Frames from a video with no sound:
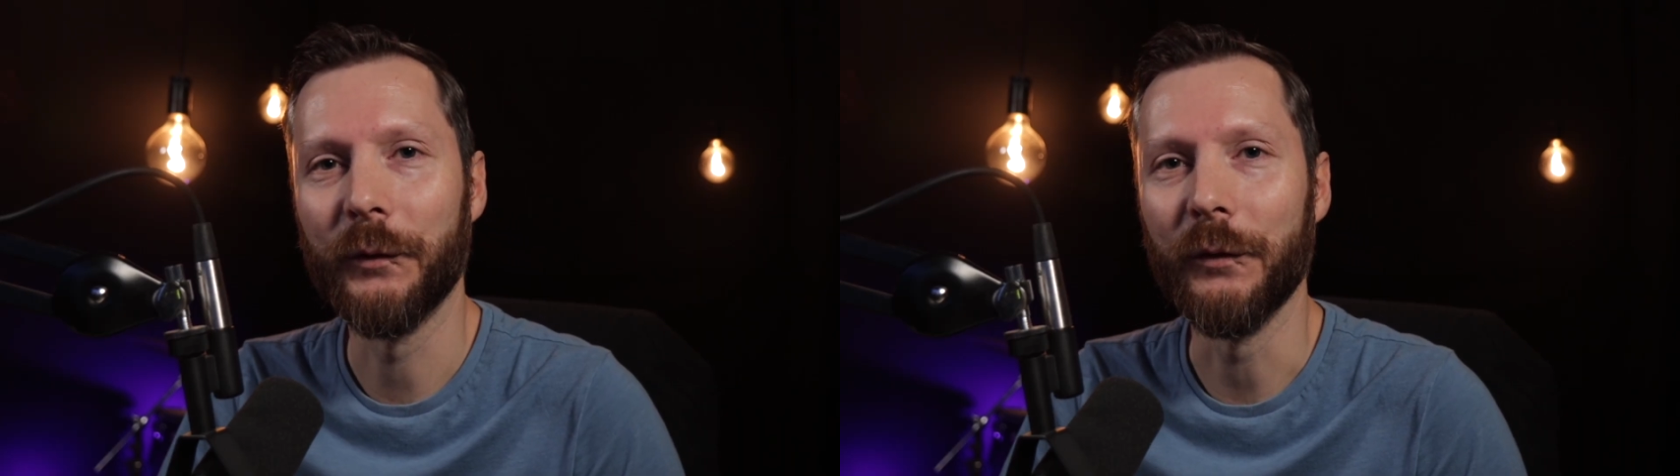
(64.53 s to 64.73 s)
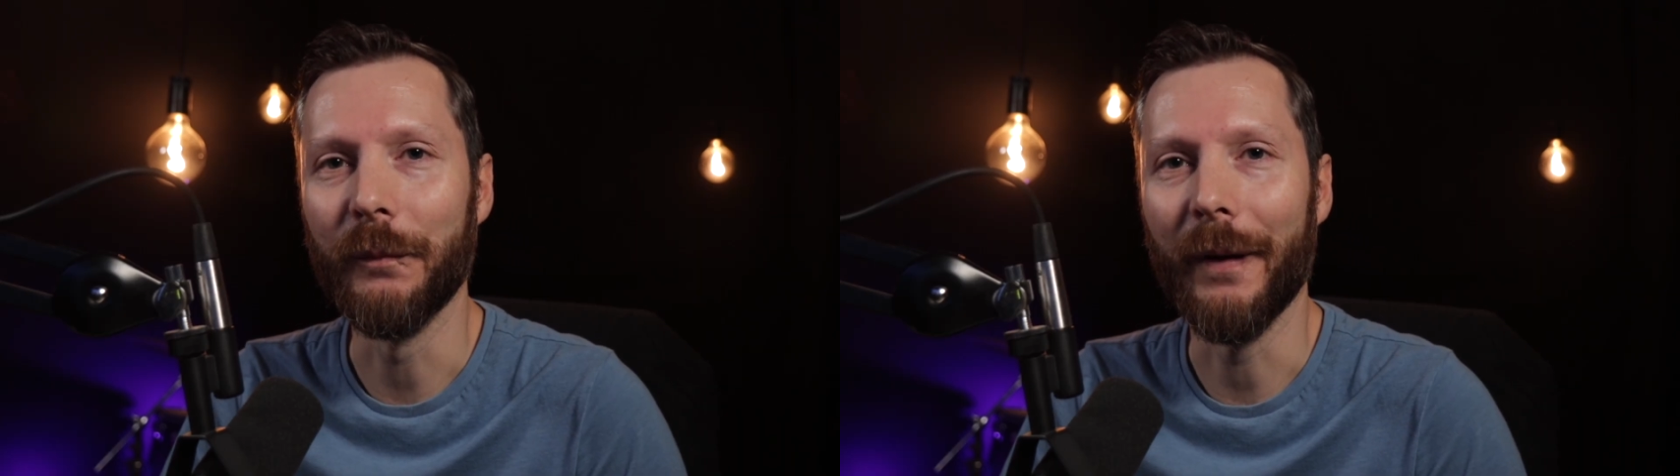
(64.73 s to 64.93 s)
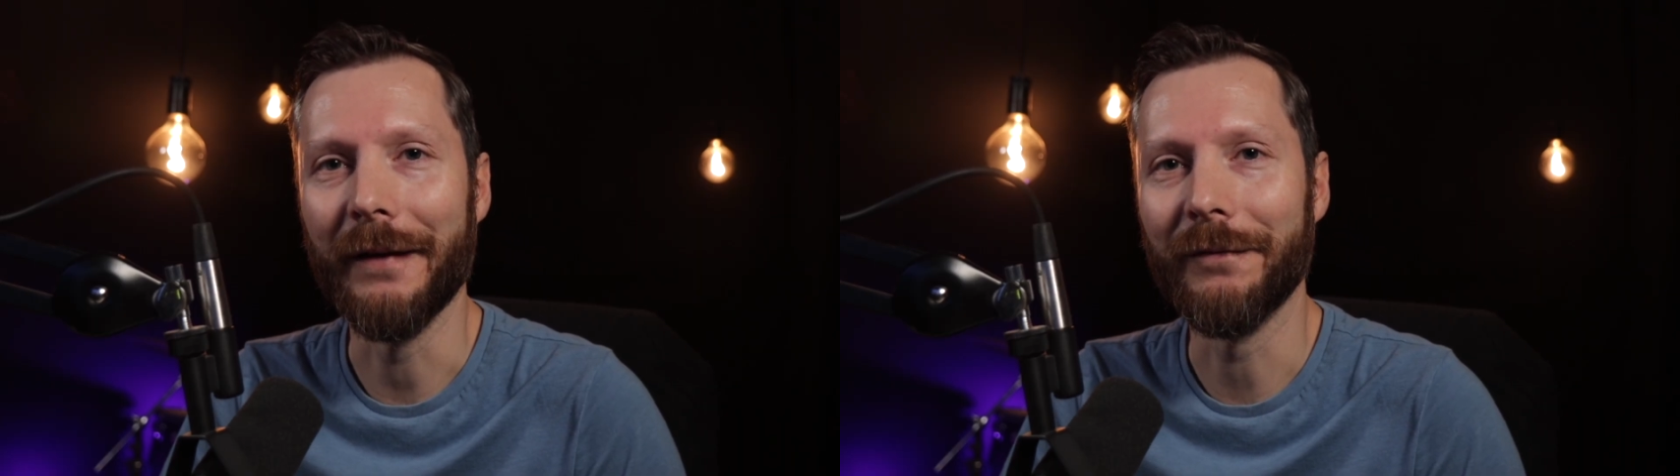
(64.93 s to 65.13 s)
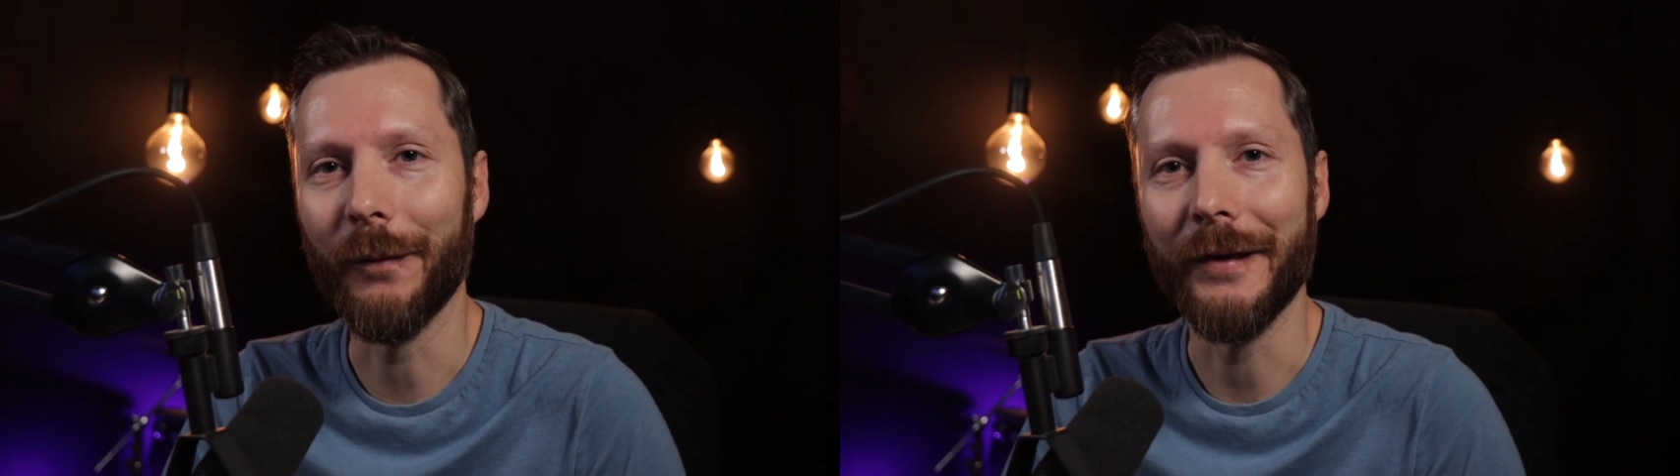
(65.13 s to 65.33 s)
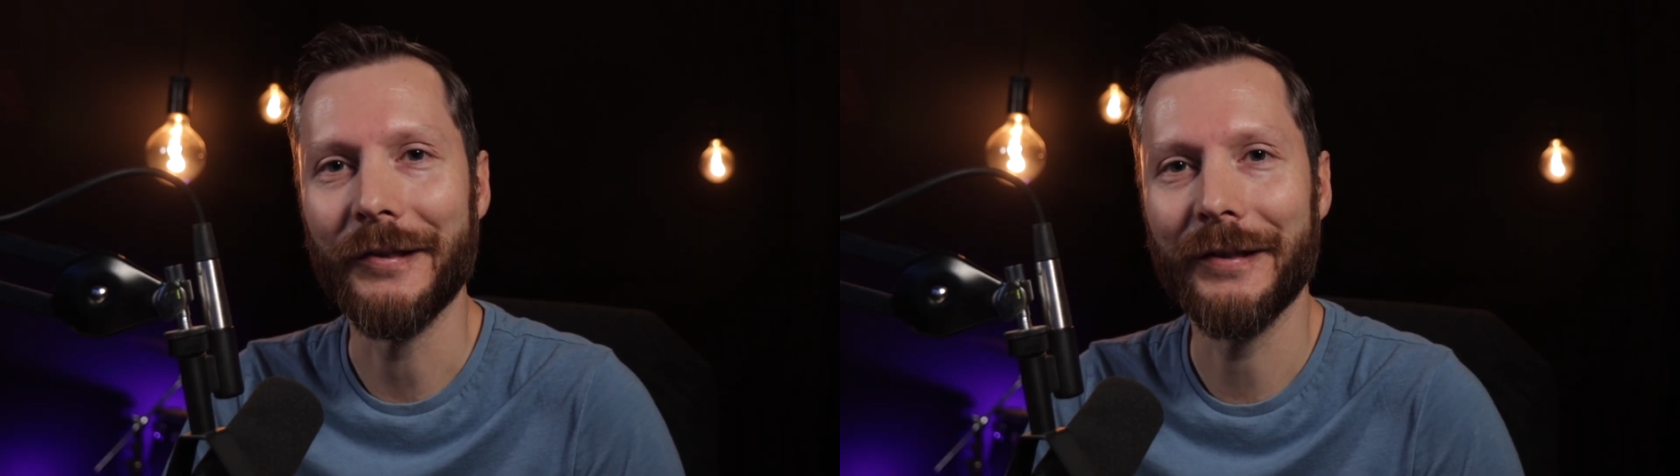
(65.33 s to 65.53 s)
to my
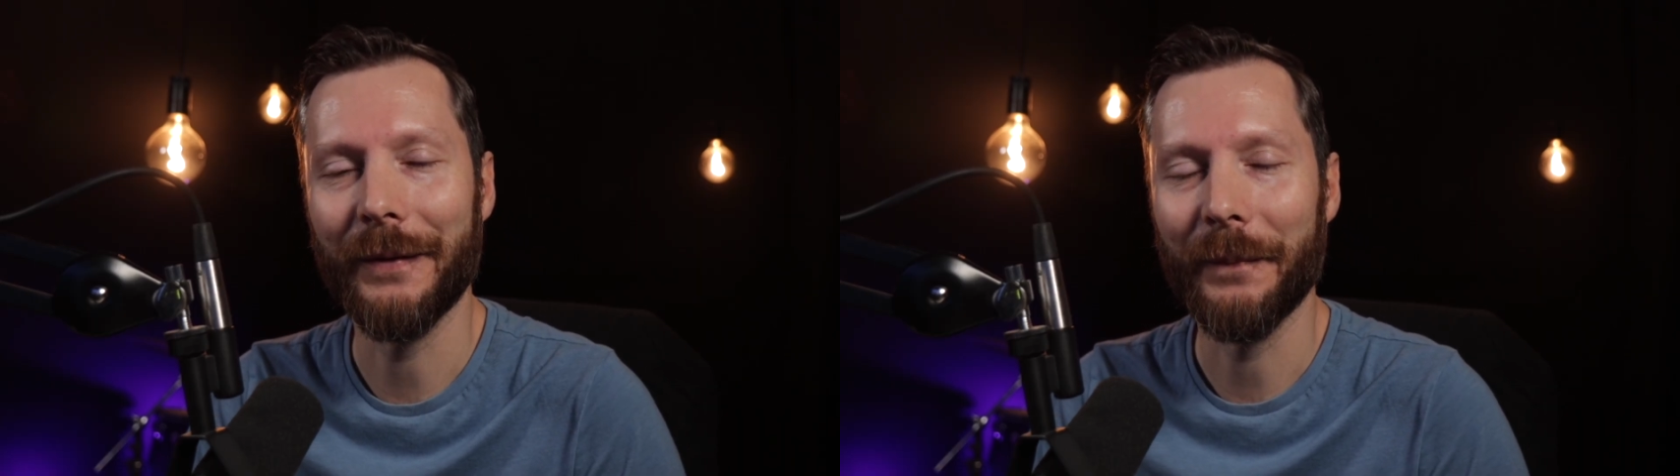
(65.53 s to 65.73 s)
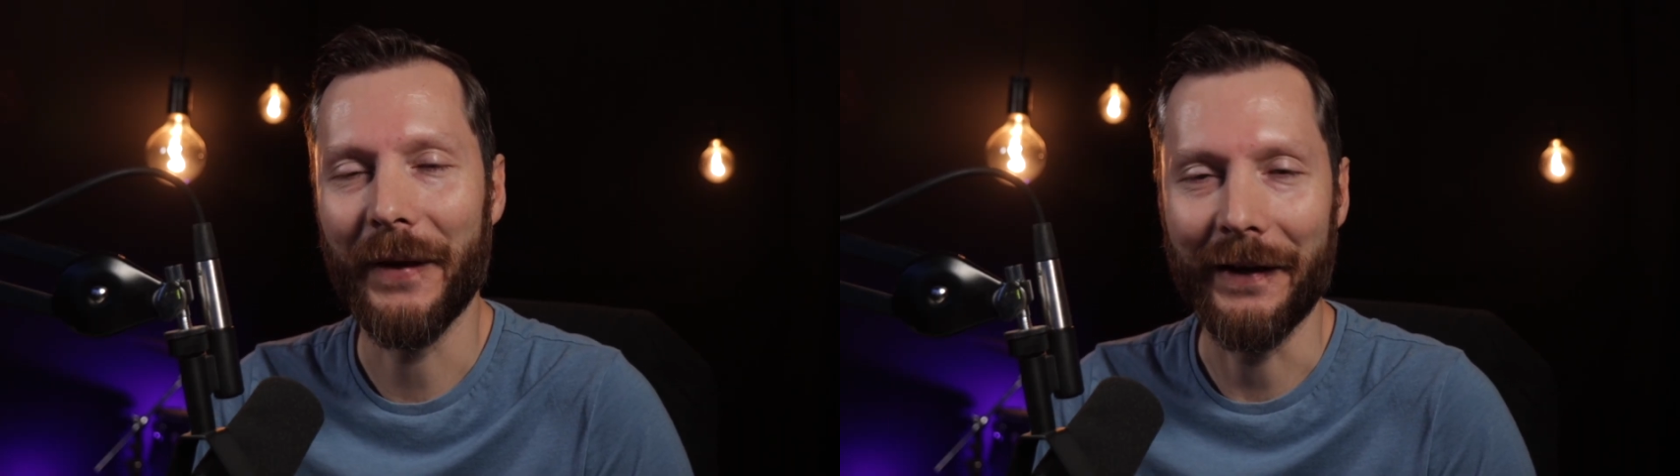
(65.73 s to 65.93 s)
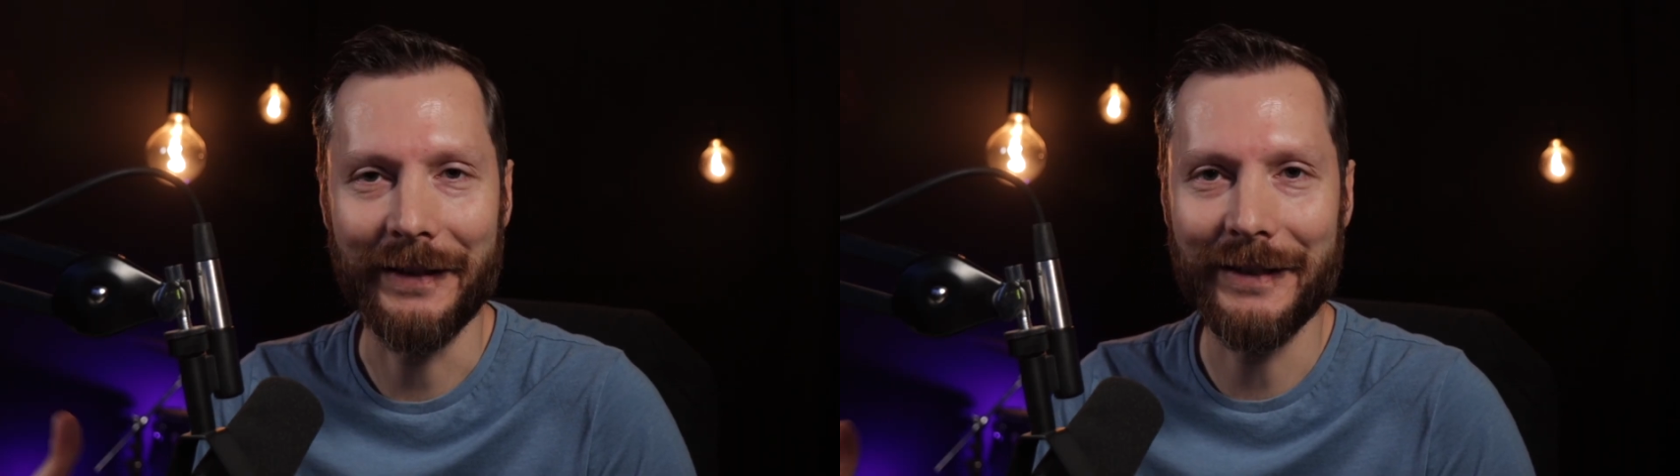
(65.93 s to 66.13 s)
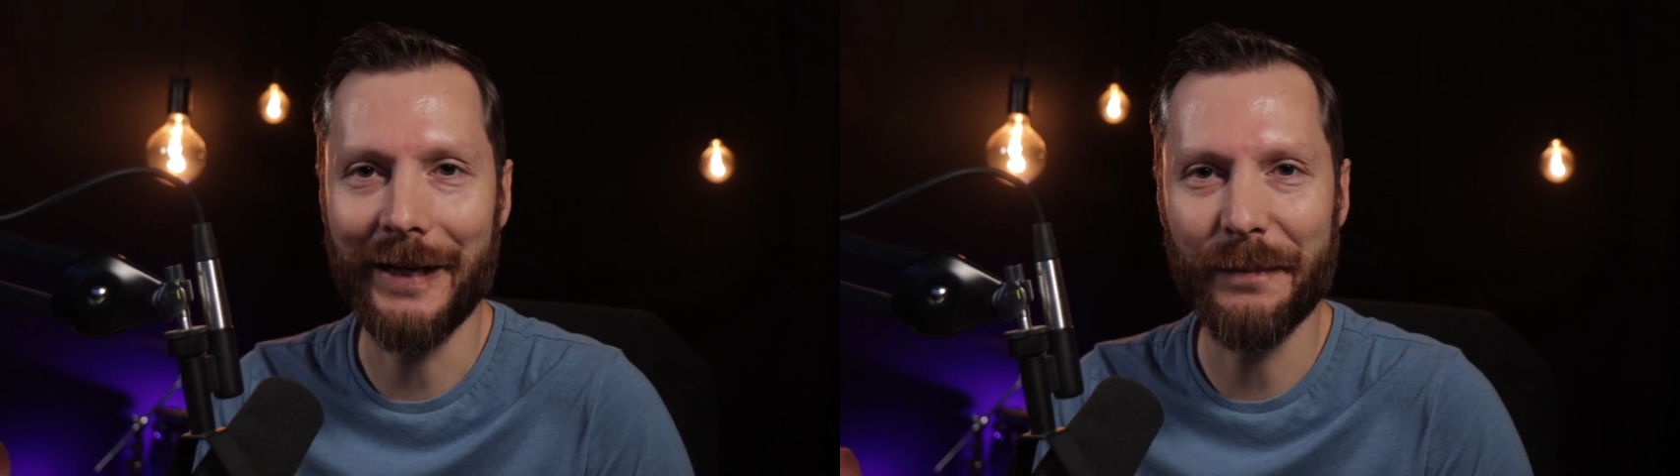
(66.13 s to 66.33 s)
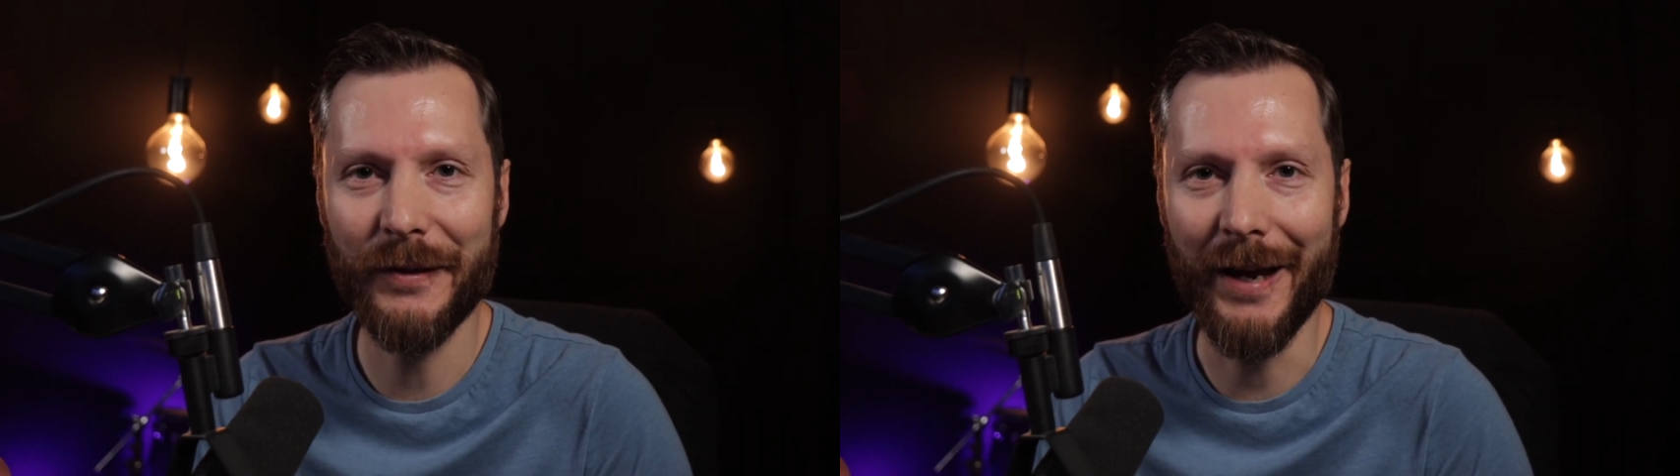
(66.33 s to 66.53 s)
voice at the
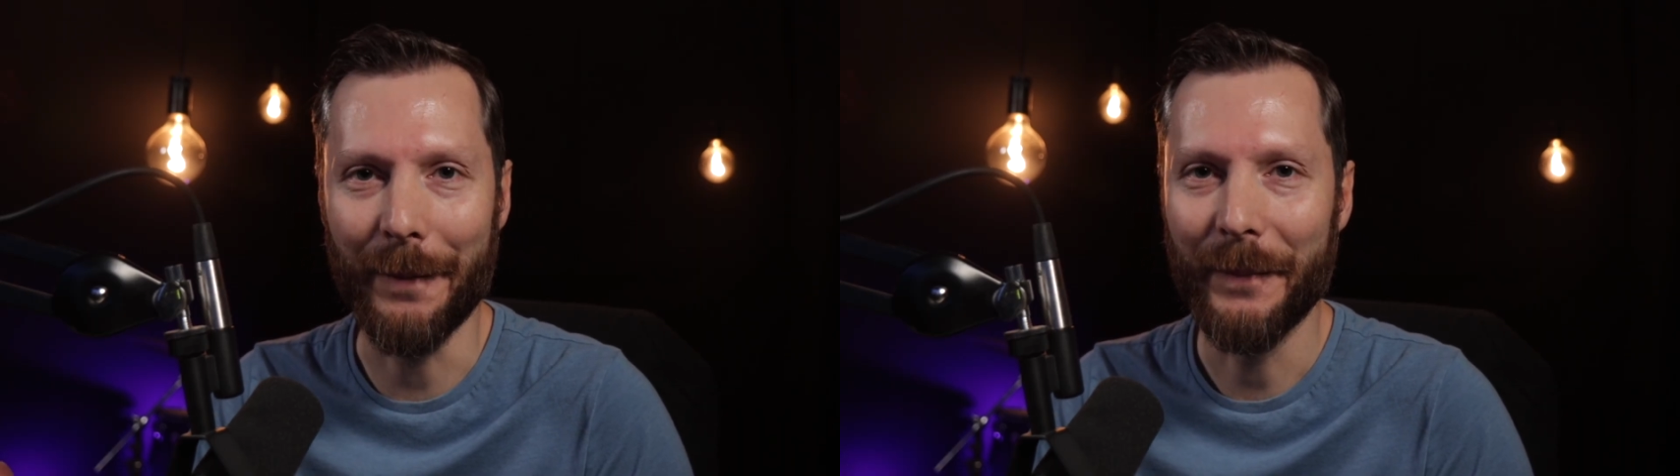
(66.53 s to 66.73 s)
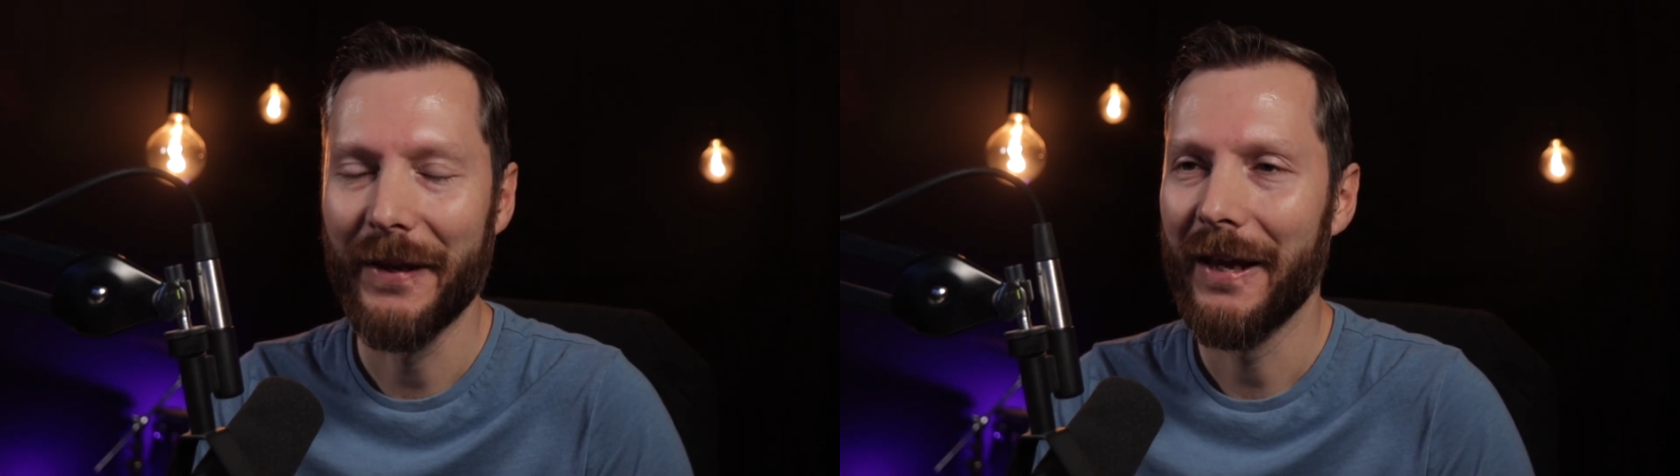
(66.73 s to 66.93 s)
same time.